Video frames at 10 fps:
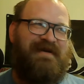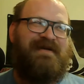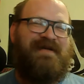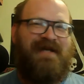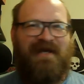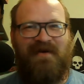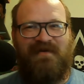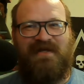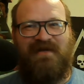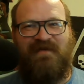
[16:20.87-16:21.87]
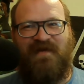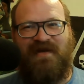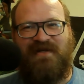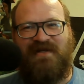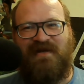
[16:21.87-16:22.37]
She co- she
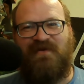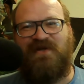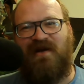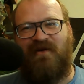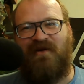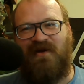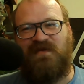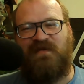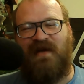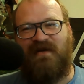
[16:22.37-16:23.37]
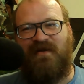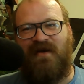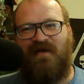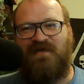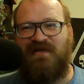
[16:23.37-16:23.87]
finishes up her shower, comes back in the
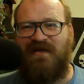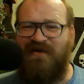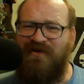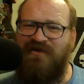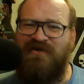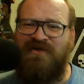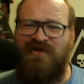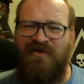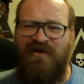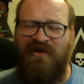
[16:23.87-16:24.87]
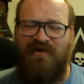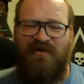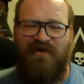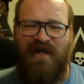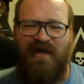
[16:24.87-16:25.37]
office. Is like, "Are you sure you're
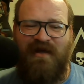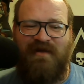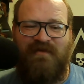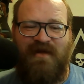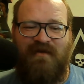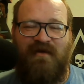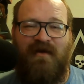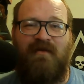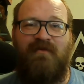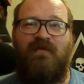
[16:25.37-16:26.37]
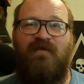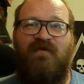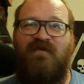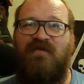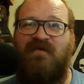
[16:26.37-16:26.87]
okay?" I'm like, "I'm
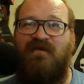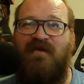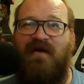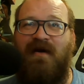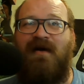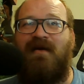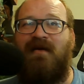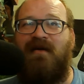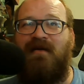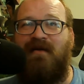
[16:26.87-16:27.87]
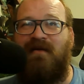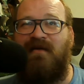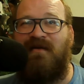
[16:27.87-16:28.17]
fine."